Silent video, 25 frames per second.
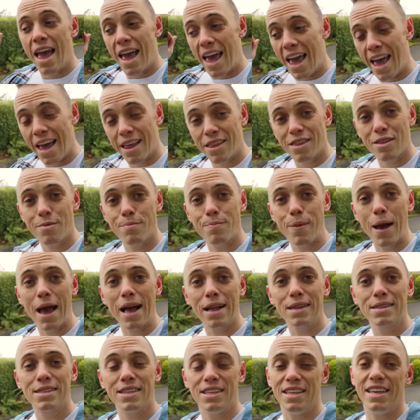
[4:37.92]
Hit the
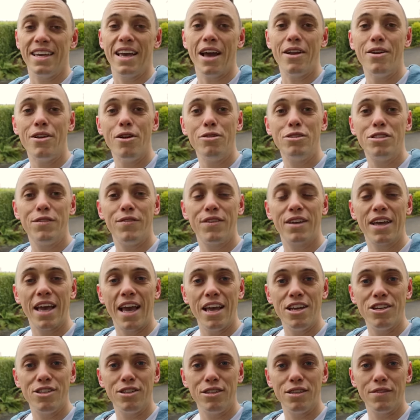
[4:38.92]
bell so that you get
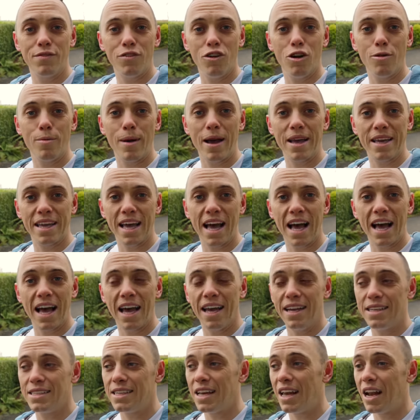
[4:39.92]
notifications of all my
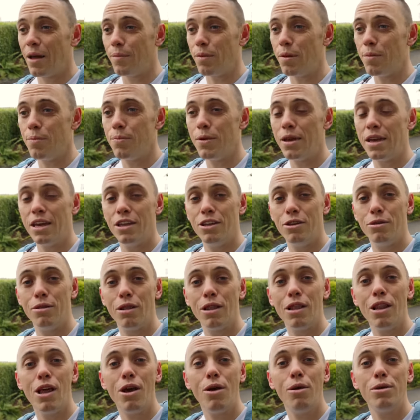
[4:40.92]
guides, and I'll be bringing you
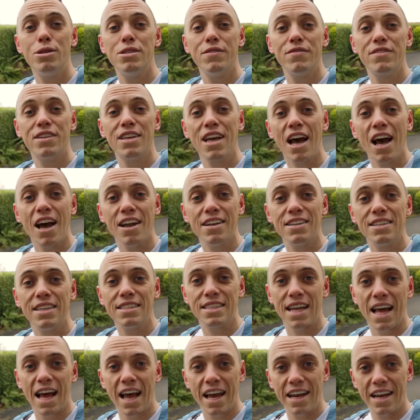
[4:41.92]
loads of garden
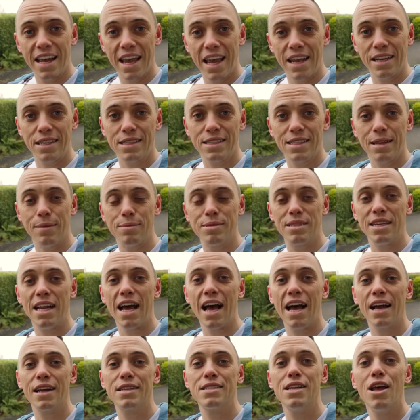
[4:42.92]
design hints, tips and
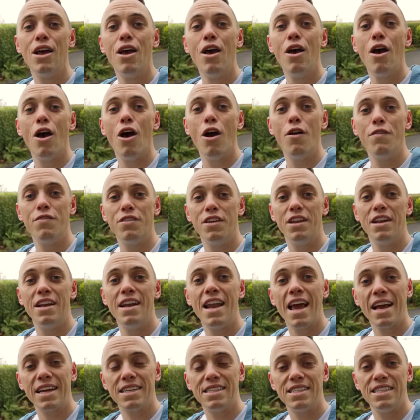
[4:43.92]
hacks over the
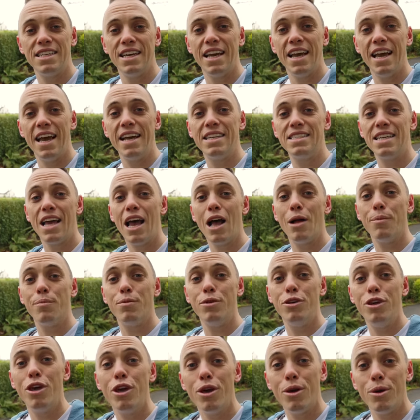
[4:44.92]
next year to
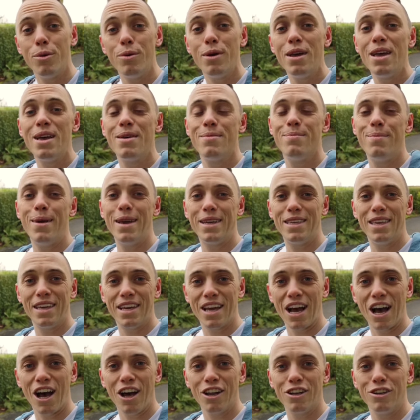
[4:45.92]
help you make your
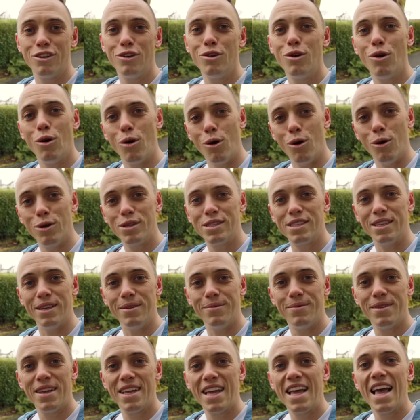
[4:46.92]
garden
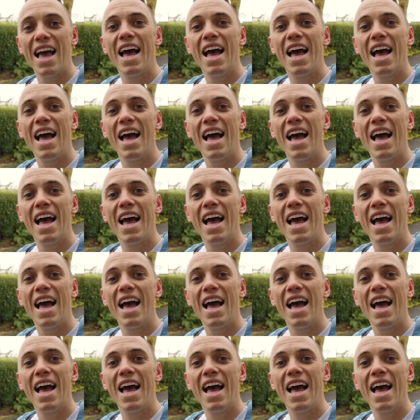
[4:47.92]
awesome.